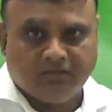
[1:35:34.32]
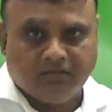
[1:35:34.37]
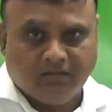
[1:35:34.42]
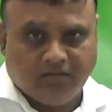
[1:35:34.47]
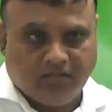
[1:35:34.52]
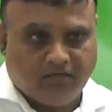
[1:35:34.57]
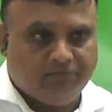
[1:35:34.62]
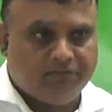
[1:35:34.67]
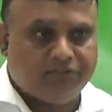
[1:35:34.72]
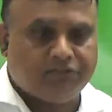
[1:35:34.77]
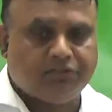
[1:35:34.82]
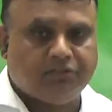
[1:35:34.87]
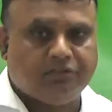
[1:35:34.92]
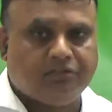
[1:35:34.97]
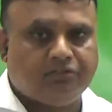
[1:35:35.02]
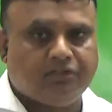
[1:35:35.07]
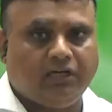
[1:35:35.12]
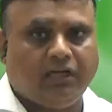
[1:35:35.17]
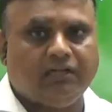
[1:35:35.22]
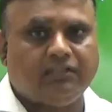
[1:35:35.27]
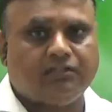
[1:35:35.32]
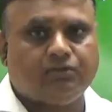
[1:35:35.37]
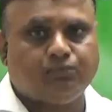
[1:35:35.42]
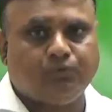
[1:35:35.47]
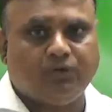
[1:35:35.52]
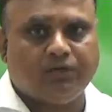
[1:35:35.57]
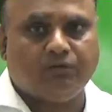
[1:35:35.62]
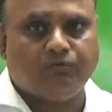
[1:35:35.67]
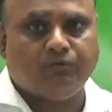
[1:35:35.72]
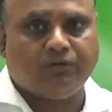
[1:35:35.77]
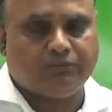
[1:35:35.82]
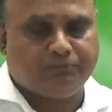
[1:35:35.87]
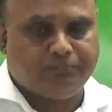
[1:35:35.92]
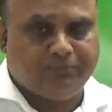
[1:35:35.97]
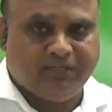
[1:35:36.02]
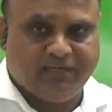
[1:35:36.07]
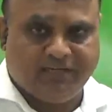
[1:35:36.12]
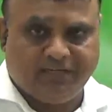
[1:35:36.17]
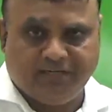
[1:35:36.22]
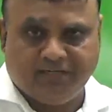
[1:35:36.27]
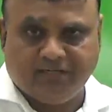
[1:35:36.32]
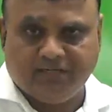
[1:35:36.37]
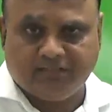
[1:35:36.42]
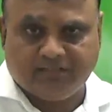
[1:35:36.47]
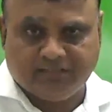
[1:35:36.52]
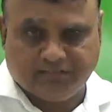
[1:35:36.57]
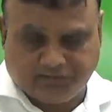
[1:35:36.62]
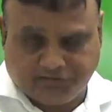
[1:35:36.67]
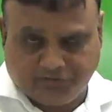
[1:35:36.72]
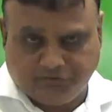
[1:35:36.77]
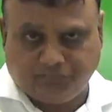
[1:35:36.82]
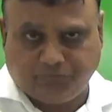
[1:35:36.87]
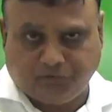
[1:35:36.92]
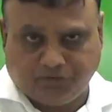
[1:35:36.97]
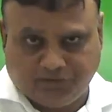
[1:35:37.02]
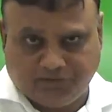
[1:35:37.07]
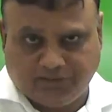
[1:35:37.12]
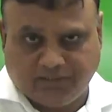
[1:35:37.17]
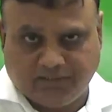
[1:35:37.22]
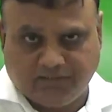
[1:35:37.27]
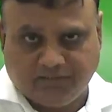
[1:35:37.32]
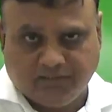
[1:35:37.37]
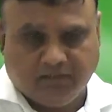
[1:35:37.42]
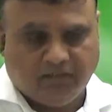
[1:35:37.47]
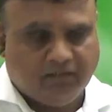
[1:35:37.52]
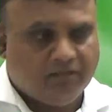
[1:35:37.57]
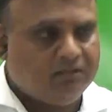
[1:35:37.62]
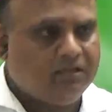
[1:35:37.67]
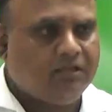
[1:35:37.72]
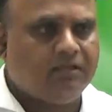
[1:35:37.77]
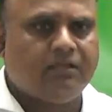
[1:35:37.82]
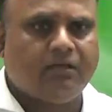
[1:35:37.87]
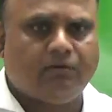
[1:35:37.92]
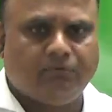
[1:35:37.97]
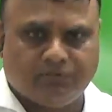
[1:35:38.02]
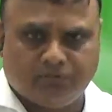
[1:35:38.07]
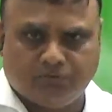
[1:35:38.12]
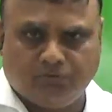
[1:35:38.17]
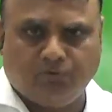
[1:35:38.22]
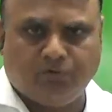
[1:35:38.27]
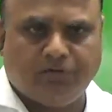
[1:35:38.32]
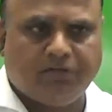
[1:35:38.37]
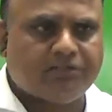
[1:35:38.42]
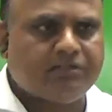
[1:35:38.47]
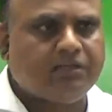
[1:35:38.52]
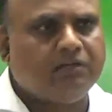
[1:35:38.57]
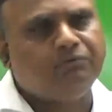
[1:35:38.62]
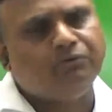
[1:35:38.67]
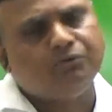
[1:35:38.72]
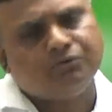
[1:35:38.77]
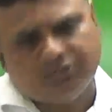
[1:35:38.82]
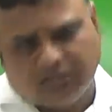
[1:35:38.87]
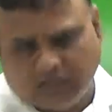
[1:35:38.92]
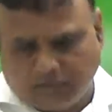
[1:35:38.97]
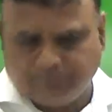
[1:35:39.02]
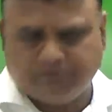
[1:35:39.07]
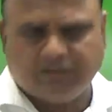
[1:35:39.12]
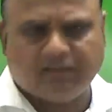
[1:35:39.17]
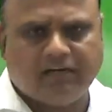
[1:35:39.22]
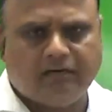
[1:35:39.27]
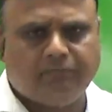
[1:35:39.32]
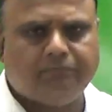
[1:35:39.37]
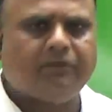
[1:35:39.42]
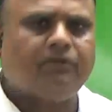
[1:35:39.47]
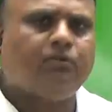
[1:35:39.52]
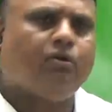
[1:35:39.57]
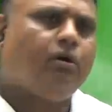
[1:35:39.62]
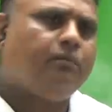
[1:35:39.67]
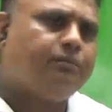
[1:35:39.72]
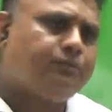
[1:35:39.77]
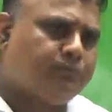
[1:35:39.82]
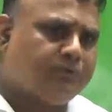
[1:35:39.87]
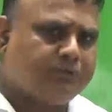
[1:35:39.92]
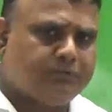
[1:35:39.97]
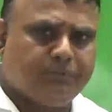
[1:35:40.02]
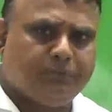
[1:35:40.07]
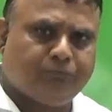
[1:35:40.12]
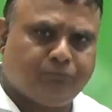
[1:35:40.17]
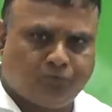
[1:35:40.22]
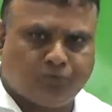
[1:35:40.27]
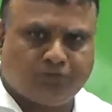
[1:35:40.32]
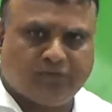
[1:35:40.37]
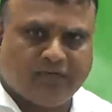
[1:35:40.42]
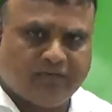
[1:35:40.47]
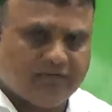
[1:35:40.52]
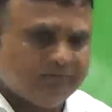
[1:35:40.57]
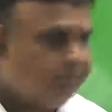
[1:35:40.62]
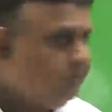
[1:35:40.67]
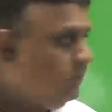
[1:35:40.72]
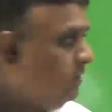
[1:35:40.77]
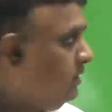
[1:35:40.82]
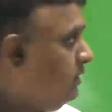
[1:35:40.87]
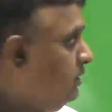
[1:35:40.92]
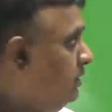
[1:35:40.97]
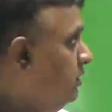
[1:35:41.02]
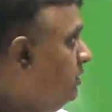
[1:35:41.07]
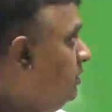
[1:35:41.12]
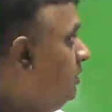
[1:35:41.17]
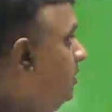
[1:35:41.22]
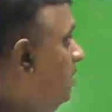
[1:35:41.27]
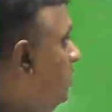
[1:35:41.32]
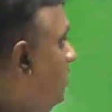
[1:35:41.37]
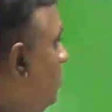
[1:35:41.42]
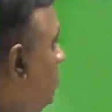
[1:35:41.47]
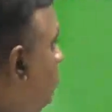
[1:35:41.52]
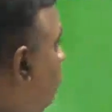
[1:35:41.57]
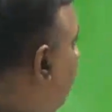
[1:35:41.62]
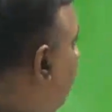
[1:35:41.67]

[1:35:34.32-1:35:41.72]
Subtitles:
in which Charles I was beheaded in 1649, then there was glorious revolution after that, but Hobbes was before that. So